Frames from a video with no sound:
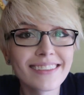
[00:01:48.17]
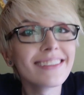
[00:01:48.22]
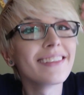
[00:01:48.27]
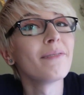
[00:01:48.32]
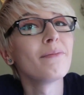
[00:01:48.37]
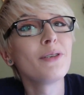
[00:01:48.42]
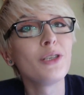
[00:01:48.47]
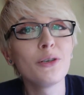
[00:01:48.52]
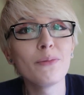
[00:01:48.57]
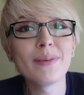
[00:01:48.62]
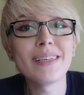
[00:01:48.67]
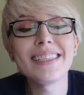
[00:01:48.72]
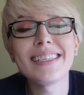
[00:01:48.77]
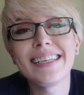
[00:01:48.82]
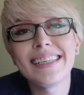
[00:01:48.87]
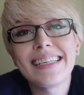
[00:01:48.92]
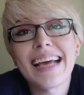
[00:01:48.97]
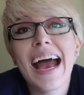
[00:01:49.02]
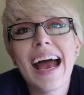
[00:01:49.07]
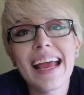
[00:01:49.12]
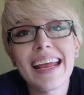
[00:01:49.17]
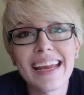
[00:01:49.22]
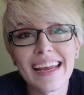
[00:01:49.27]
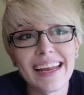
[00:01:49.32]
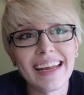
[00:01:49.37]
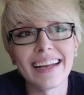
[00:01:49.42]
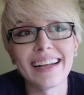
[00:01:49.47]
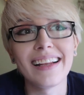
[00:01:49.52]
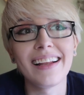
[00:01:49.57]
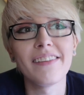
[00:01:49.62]
I'm too busy
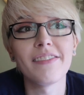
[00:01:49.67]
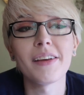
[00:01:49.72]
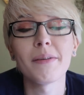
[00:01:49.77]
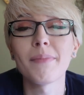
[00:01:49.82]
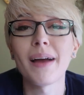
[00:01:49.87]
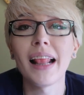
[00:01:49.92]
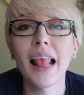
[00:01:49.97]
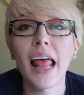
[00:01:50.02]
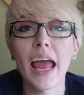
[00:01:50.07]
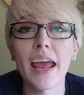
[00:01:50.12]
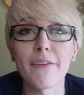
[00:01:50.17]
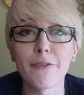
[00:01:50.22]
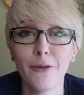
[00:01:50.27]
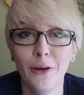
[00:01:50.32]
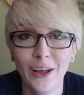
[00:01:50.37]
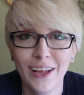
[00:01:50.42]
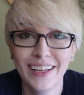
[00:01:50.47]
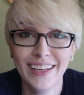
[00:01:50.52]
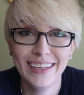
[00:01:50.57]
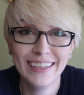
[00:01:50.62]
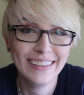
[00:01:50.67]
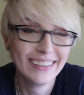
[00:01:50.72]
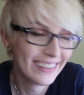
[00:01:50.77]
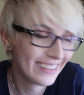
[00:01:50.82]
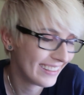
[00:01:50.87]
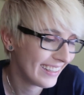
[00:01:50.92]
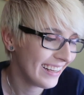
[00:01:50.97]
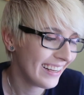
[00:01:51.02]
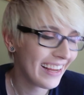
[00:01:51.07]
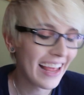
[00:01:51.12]
dying and living my life
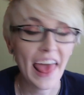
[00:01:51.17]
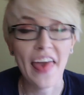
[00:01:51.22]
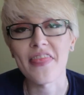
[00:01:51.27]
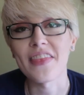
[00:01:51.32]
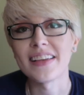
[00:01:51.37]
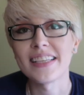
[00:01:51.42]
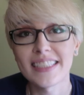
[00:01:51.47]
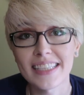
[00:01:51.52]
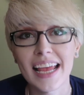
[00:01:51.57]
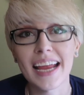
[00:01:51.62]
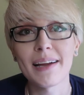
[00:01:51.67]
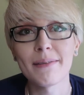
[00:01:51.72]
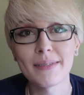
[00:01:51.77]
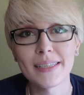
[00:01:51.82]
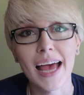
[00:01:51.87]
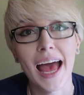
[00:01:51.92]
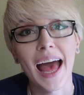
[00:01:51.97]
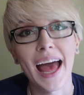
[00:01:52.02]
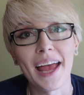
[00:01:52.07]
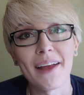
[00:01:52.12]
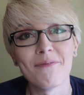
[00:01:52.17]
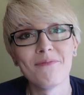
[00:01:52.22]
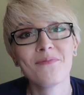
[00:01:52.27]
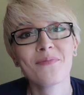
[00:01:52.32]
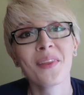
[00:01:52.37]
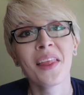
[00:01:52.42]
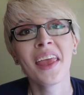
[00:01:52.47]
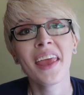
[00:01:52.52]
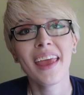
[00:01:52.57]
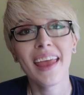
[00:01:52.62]
at the same time.
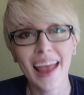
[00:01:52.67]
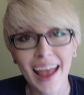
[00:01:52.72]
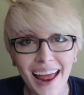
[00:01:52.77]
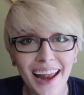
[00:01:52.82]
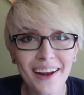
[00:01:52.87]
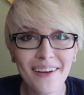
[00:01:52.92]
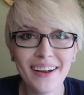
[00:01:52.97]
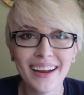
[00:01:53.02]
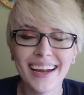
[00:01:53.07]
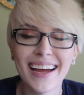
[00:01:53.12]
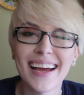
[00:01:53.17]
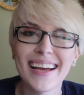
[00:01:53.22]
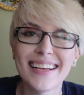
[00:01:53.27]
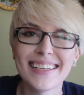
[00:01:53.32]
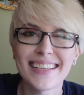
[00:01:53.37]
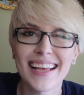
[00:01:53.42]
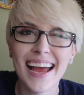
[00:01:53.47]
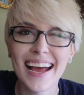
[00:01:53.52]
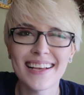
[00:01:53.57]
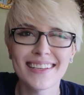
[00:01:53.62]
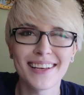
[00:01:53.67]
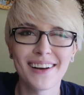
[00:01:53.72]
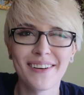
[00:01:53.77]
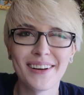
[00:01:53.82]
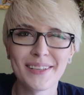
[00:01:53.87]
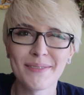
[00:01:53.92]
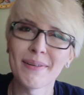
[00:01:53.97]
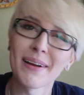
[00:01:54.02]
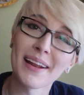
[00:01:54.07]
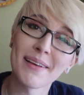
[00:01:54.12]
Anyway, guys, as
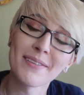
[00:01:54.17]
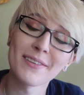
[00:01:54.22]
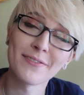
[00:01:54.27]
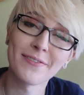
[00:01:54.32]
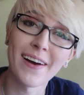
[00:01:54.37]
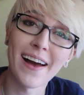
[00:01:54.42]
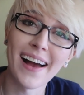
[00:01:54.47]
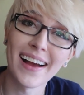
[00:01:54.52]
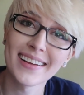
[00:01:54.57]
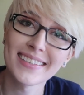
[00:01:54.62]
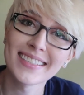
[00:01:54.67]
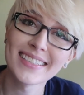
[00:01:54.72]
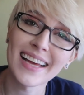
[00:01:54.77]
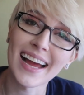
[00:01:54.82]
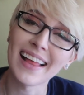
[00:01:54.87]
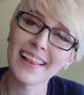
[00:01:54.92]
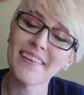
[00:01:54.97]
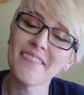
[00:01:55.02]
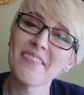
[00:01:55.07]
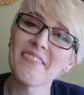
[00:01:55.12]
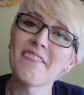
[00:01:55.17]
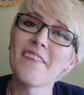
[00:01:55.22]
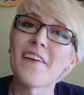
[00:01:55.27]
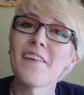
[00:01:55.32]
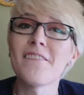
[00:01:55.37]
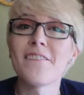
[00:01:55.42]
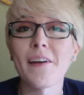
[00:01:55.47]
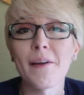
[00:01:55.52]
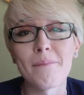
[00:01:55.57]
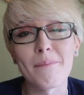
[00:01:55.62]
always, my name is Fox. I love you
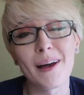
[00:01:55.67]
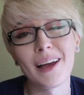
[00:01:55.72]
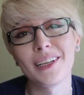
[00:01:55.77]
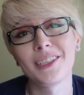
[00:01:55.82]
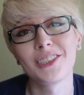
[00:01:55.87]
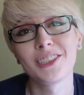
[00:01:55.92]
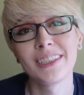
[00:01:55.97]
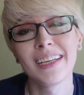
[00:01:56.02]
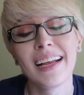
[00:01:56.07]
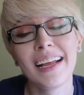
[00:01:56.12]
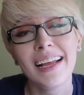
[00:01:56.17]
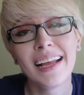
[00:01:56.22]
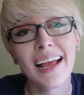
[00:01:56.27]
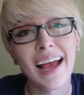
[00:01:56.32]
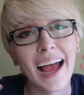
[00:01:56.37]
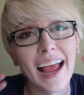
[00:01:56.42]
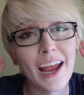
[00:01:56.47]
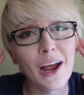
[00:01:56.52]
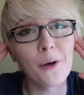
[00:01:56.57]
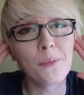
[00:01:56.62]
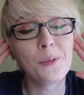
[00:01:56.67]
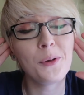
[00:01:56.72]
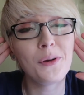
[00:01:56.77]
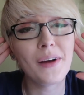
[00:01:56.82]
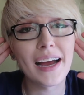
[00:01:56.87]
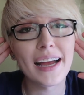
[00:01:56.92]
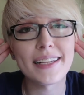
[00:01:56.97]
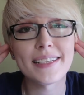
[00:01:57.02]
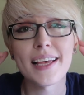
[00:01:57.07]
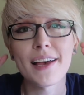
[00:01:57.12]
very, very much. I hope you
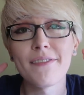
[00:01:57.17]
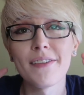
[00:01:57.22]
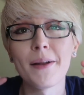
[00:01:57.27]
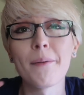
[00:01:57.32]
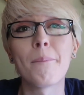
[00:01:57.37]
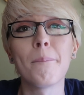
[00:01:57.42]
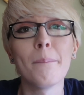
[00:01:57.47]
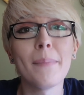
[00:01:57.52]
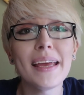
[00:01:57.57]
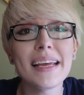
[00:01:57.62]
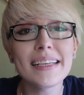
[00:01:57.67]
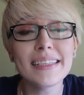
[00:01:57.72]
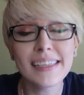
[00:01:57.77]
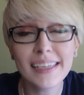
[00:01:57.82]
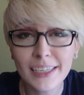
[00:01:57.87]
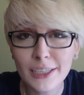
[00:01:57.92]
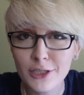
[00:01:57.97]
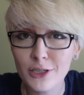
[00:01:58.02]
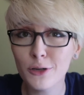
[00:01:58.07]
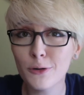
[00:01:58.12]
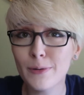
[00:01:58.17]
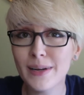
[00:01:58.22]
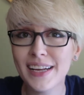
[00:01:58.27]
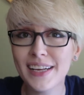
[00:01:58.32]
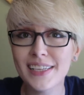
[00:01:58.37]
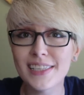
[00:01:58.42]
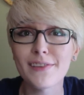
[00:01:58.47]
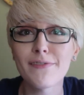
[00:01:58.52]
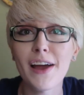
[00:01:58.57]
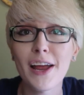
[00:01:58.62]
guys have an amazing 2
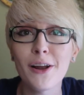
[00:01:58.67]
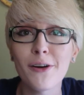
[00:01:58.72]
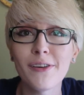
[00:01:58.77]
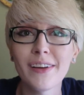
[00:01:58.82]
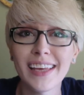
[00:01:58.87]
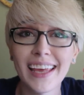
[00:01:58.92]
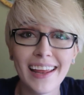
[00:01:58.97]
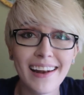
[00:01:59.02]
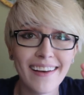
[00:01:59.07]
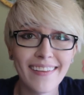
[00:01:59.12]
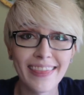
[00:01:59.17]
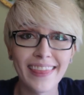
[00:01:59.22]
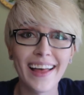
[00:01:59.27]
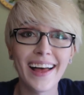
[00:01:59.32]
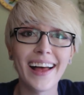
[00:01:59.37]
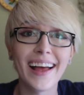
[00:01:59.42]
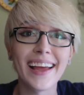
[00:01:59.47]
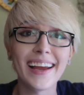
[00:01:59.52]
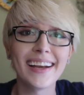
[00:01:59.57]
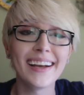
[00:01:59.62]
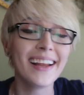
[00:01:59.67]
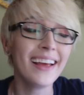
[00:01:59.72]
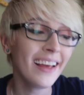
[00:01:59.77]
weeks if I don't get online.